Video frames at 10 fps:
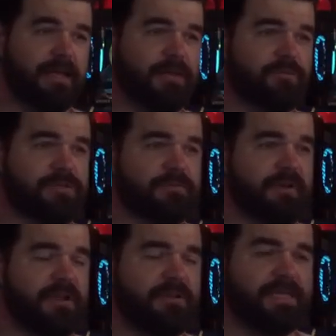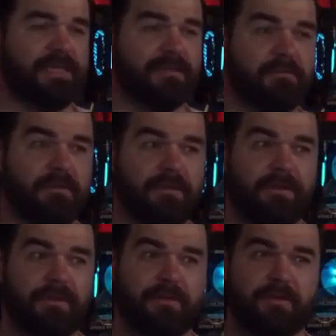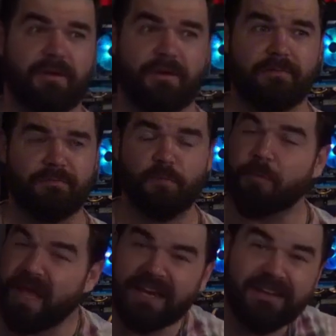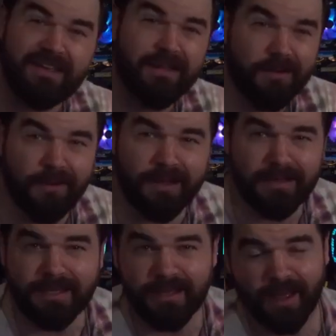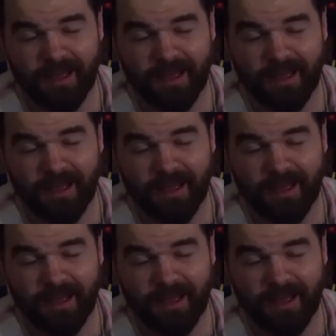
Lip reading: It was apparently formatted incorrectly.